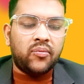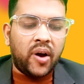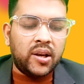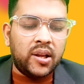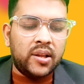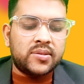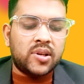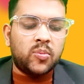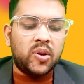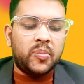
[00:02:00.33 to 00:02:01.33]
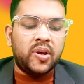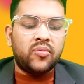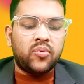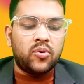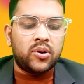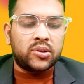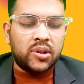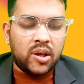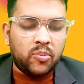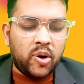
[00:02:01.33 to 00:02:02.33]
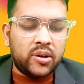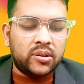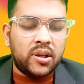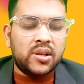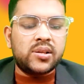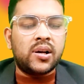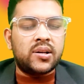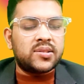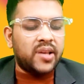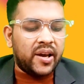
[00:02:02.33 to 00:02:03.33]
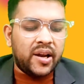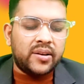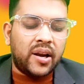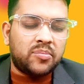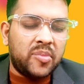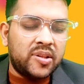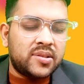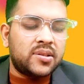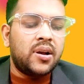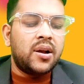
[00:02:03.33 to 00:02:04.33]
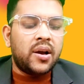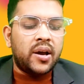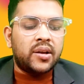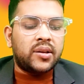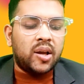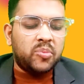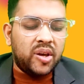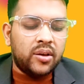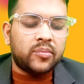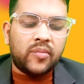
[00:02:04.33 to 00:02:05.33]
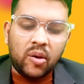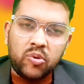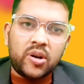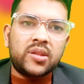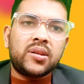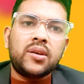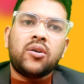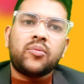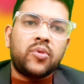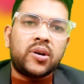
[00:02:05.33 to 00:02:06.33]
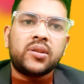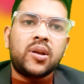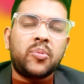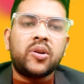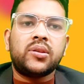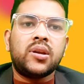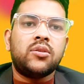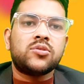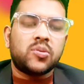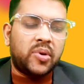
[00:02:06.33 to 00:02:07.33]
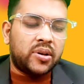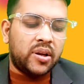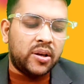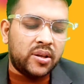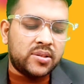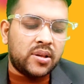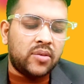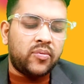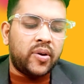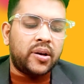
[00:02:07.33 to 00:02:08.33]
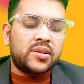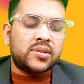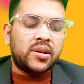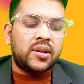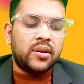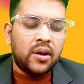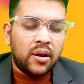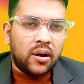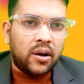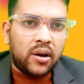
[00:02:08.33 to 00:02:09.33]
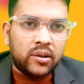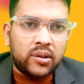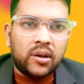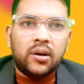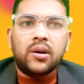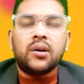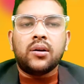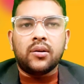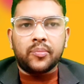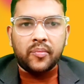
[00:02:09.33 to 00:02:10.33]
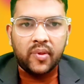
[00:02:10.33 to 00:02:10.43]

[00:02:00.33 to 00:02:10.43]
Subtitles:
final answer will be 43.3 second. That means it can be 43 or 43.3 also, but it is, if it is in the